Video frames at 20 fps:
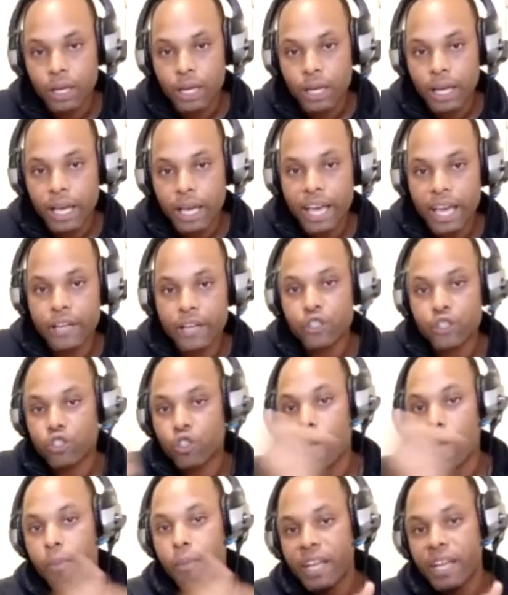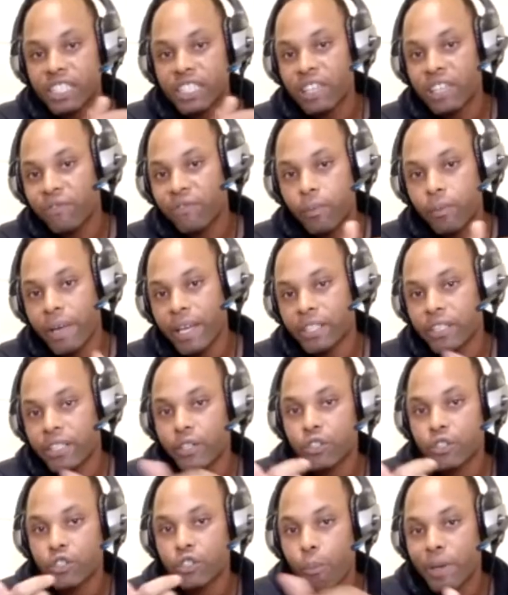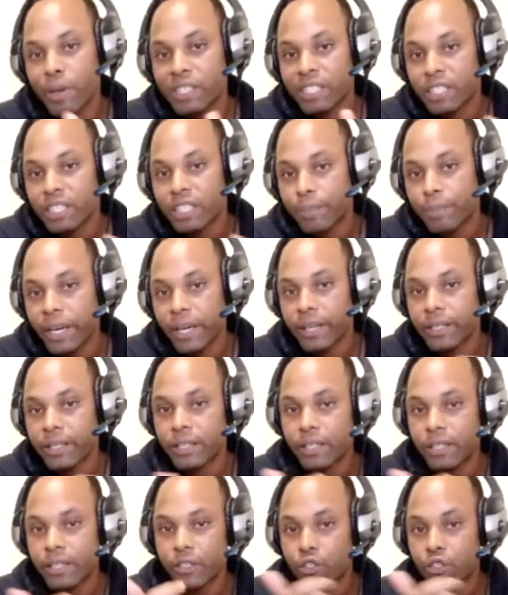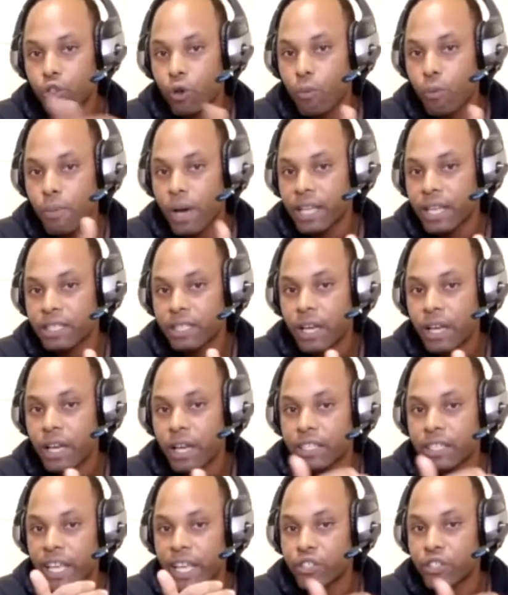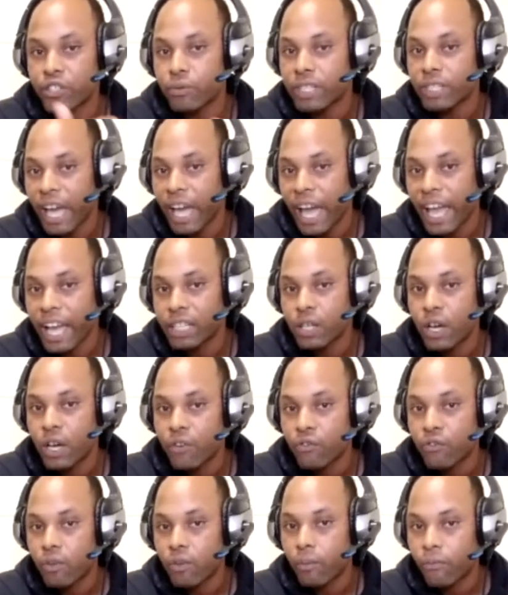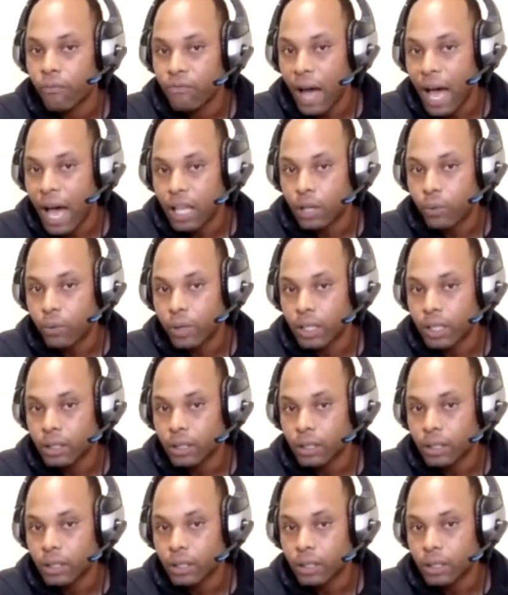And there's so much information, there's so much experience, and there's so much that you gain from following